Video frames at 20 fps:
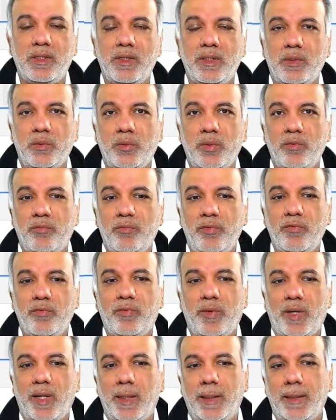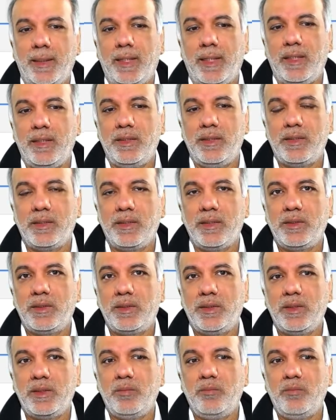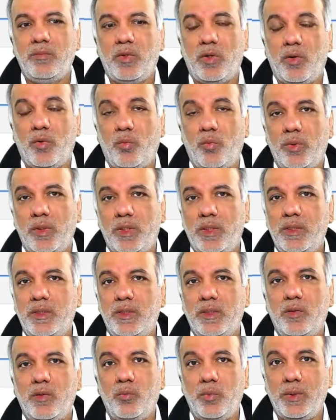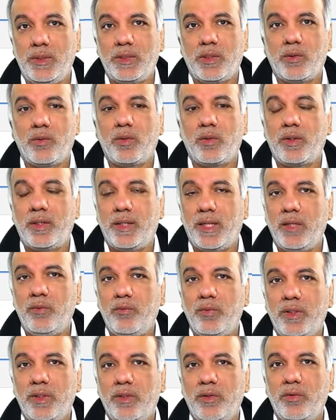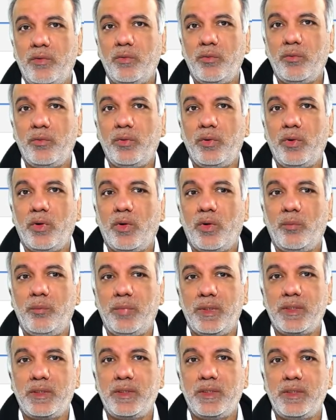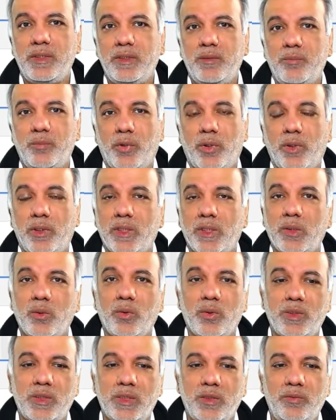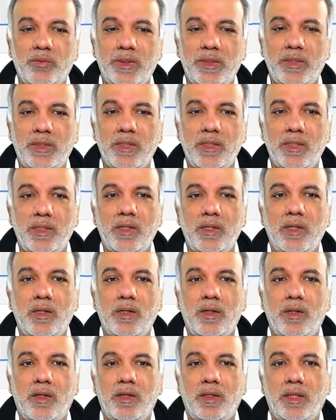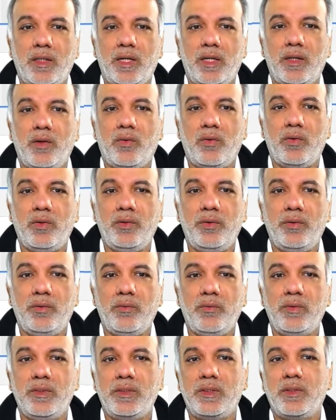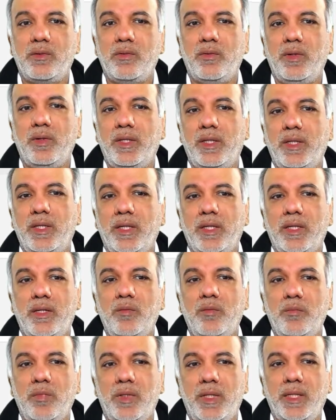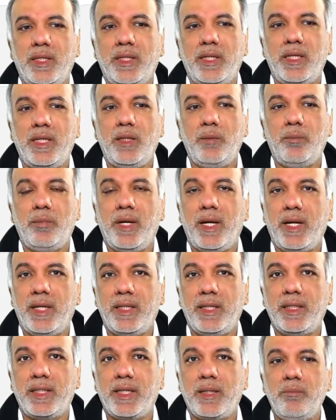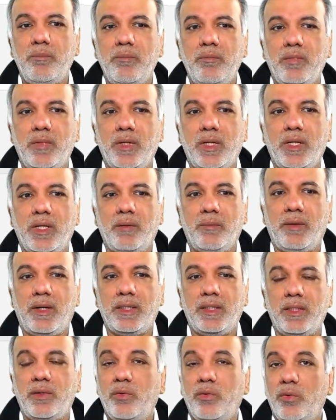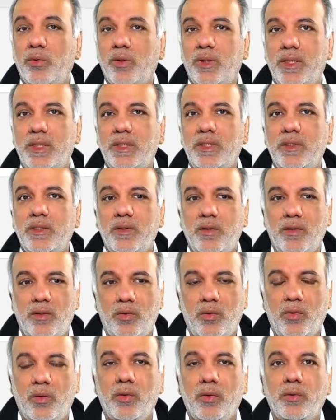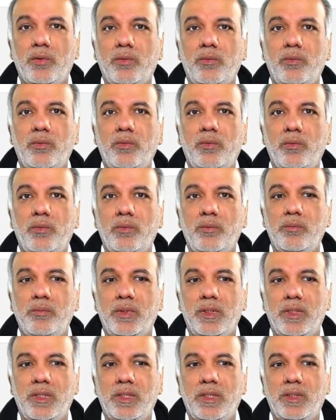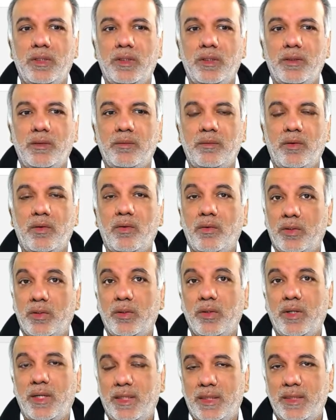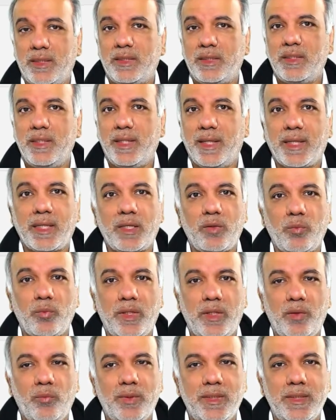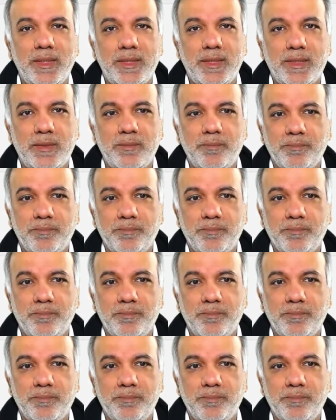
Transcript: So if you find any search term or words which are not relevant to your business, product or service, then all you do is go in here and keep adding them either to your list or to as negative keywords.